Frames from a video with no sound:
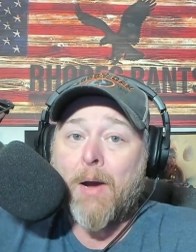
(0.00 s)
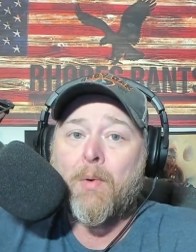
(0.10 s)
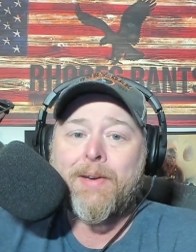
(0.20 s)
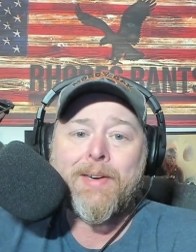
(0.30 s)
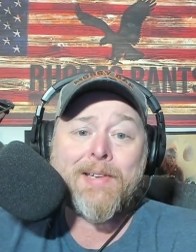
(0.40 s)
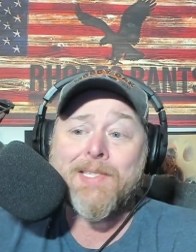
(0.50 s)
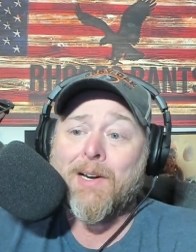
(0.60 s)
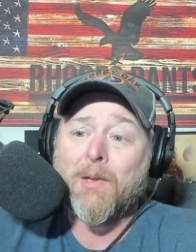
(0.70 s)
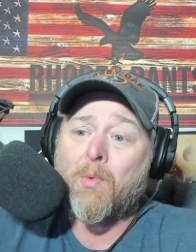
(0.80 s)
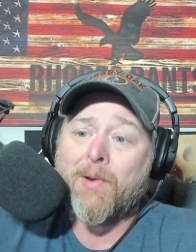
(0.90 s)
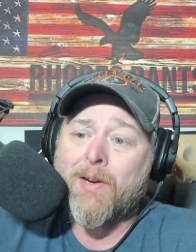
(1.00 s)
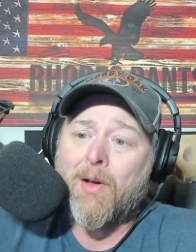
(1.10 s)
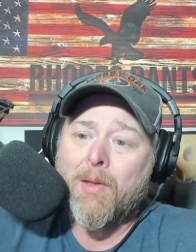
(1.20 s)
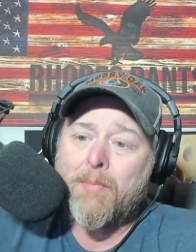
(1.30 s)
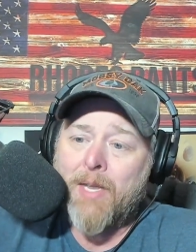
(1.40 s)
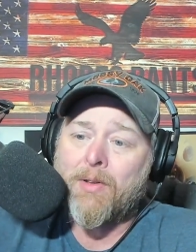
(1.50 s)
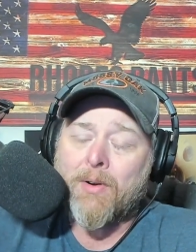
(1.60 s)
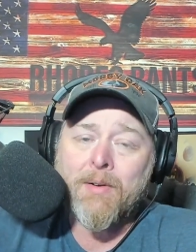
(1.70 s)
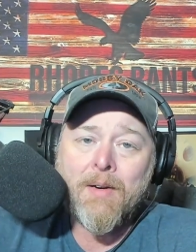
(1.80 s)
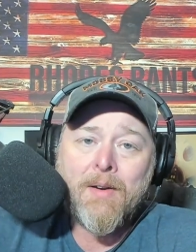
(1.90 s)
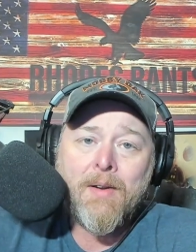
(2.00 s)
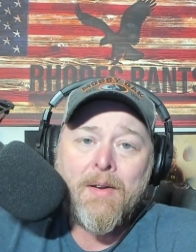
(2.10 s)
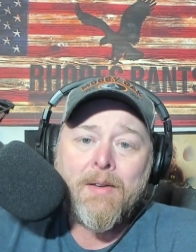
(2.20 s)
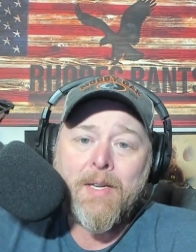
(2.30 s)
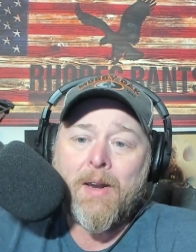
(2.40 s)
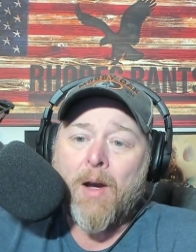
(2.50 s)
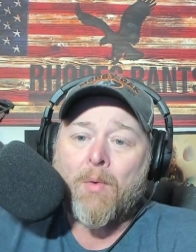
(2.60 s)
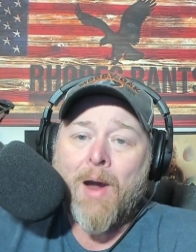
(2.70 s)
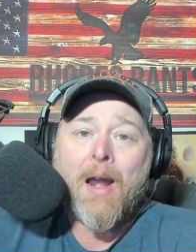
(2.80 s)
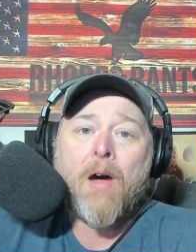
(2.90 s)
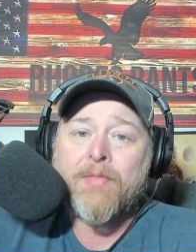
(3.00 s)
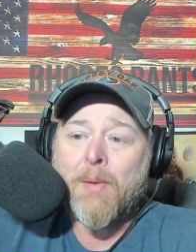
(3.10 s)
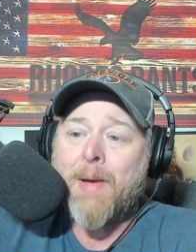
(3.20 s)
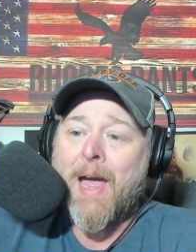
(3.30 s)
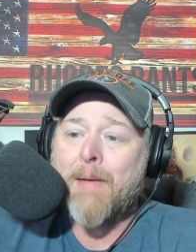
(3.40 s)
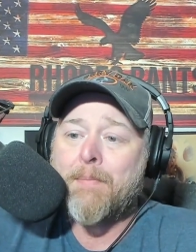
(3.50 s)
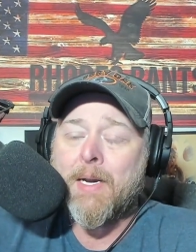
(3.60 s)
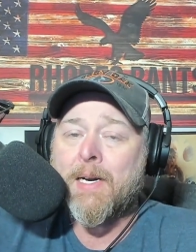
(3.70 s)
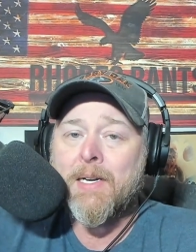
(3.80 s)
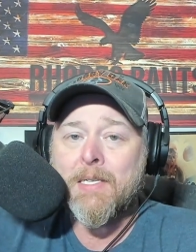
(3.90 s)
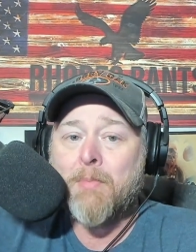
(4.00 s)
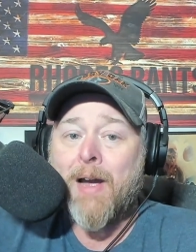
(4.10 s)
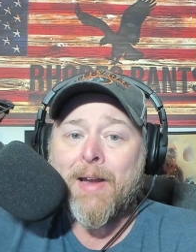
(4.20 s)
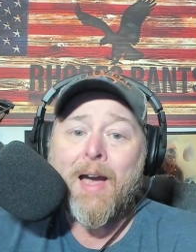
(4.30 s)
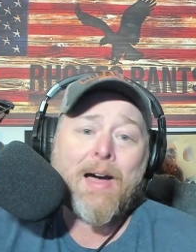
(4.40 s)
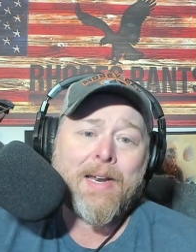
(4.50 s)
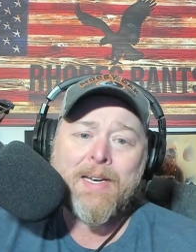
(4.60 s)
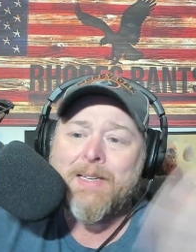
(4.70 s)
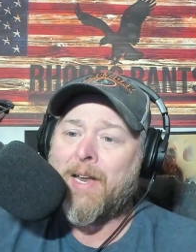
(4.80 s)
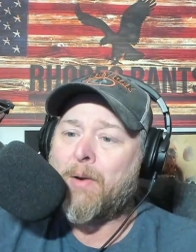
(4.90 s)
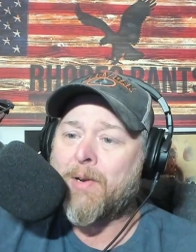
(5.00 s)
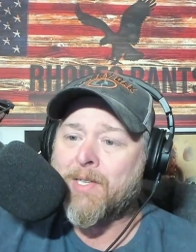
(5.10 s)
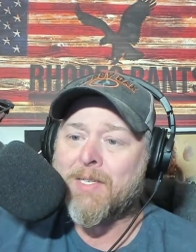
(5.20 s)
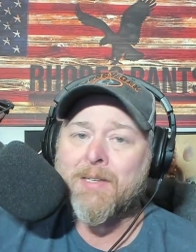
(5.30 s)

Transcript: I wouldn't necessarily want to call him either you know, right off the bat because my God, he, he was